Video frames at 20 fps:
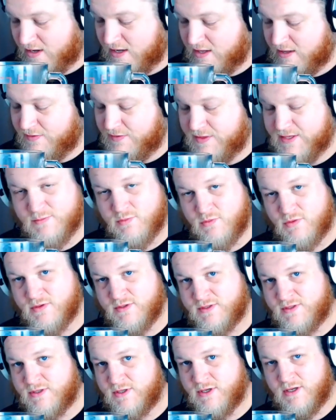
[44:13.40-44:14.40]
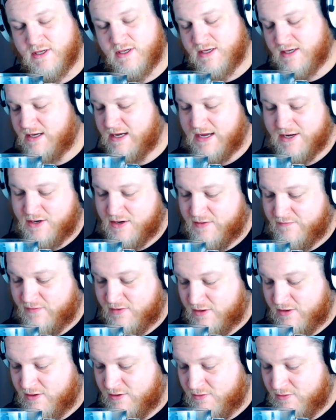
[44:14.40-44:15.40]
this one's totally, I don't have a
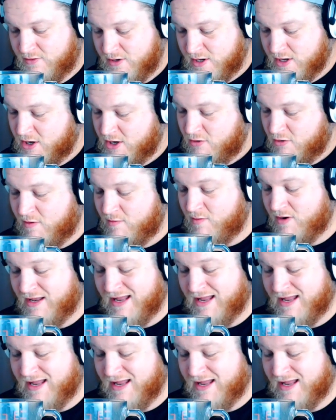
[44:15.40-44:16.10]
clue. When will